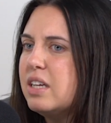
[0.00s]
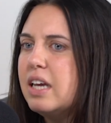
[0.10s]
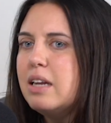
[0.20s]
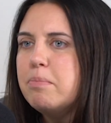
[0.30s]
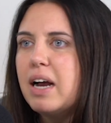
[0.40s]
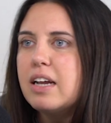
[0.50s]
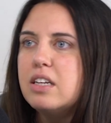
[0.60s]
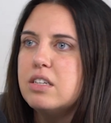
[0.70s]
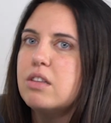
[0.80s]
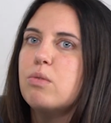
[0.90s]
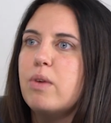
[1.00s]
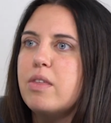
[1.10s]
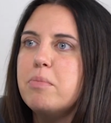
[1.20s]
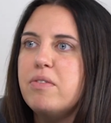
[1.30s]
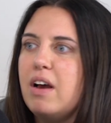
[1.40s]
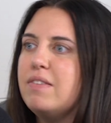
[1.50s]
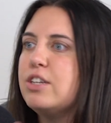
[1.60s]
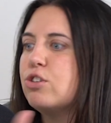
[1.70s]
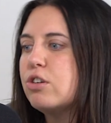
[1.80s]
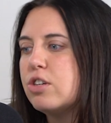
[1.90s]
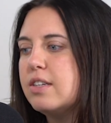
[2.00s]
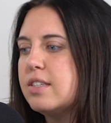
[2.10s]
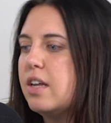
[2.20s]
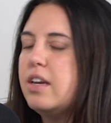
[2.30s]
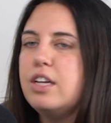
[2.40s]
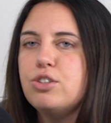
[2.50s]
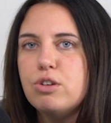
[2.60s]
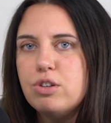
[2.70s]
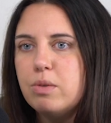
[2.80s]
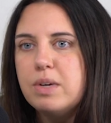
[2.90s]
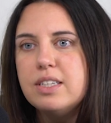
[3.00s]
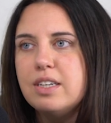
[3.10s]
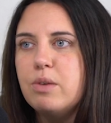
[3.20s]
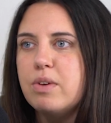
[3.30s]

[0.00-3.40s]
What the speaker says: getting back into the rhythm of having church on Sunday, church on Wednesday.